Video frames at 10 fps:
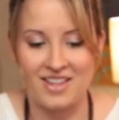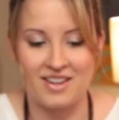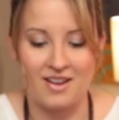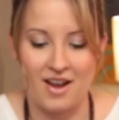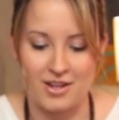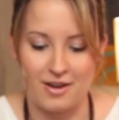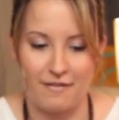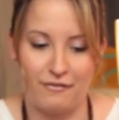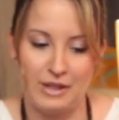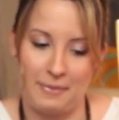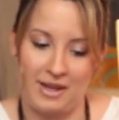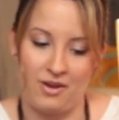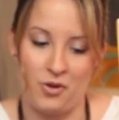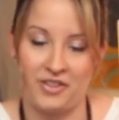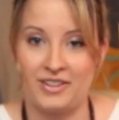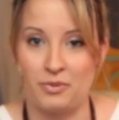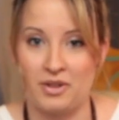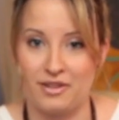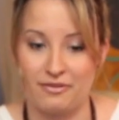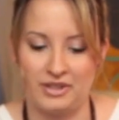then you flip it, or this
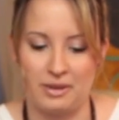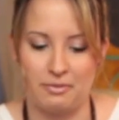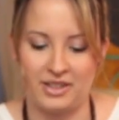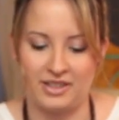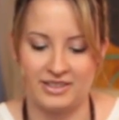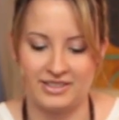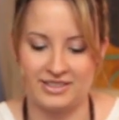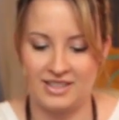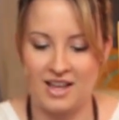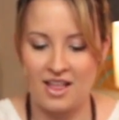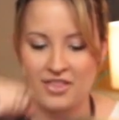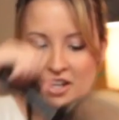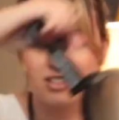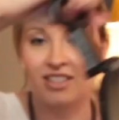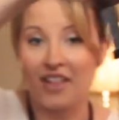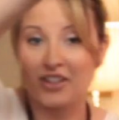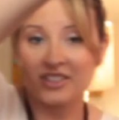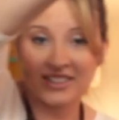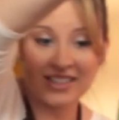one you flip because there's another